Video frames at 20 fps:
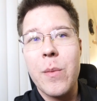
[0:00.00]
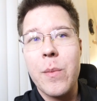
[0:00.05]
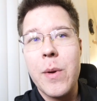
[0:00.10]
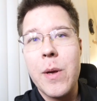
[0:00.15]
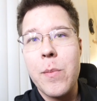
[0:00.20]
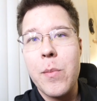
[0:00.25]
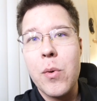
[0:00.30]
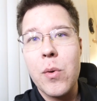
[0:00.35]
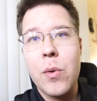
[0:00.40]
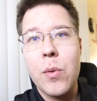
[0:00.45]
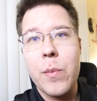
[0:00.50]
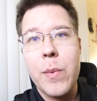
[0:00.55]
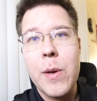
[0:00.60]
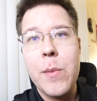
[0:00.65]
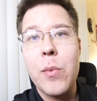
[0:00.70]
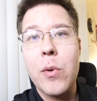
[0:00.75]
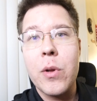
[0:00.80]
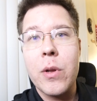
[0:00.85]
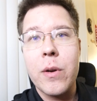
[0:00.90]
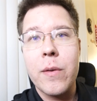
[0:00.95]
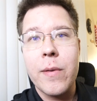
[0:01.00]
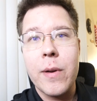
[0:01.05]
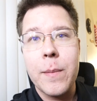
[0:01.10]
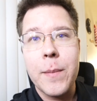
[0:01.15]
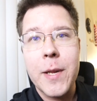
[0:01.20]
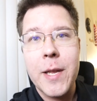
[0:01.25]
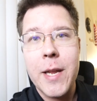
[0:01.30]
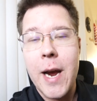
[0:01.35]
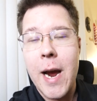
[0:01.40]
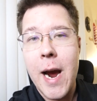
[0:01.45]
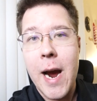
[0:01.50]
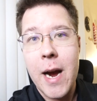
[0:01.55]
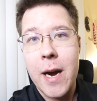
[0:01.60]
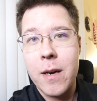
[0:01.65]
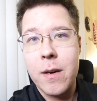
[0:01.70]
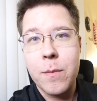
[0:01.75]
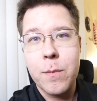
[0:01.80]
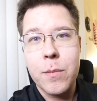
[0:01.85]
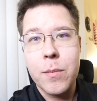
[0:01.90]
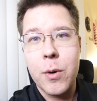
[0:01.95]
people in their family that
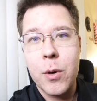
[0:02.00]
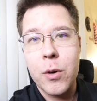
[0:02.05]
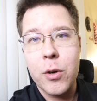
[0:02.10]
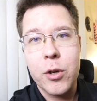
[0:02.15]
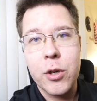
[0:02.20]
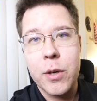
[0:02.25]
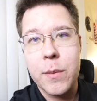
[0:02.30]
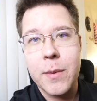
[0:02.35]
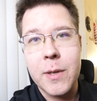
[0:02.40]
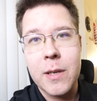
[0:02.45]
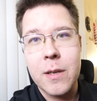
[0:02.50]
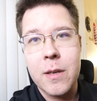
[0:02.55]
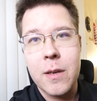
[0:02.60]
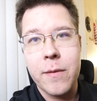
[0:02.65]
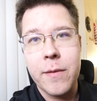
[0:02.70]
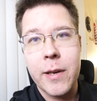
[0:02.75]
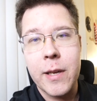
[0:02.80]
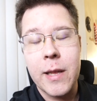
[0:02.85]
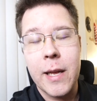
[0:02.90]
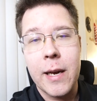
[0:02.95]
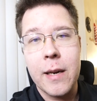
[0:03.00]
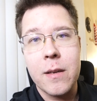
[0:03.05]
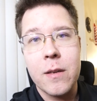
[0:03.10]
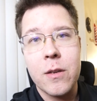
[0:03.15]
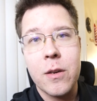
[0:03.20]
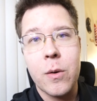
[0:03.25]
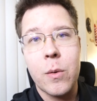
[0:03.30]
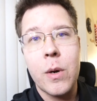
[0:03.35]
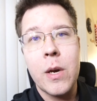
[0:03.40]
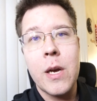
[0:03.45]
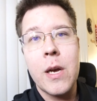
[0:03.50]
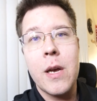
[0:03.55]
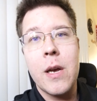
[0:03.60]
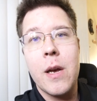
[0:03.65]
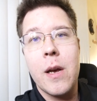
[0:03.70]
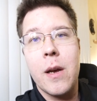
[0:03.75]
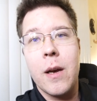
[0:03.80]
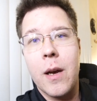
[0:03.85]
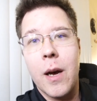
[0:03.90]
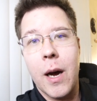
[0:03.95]
had poker chips and stuff like that. So,
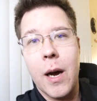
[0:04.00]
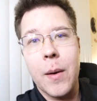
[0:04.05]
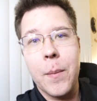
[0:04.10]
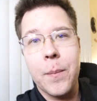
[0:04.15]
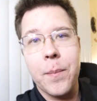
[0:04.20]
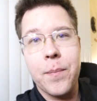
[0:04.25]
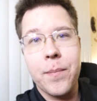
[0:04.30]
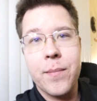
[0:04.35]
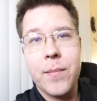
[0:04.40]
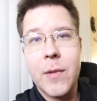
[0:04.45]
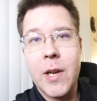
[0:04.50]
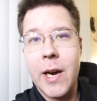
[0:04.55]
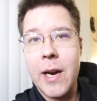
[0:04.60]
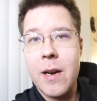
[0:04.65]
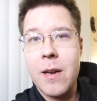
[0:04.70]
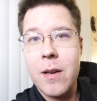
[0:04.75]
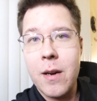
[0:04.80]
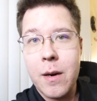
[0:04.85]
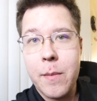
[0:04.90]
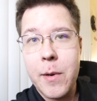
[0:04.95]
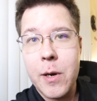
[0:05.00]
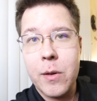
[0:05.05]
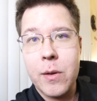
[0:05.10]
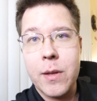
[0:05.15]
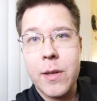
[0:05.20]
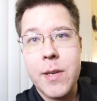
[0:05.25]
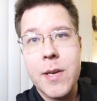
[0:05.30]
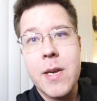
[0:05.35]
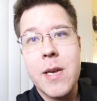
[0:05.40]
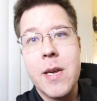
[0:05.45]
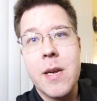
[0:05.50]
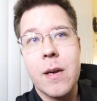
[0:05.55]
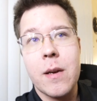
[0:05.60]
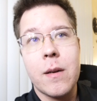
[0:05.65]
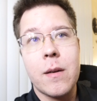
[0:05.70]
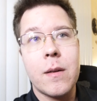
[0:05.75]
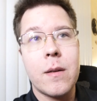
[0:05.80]
kind of talk about a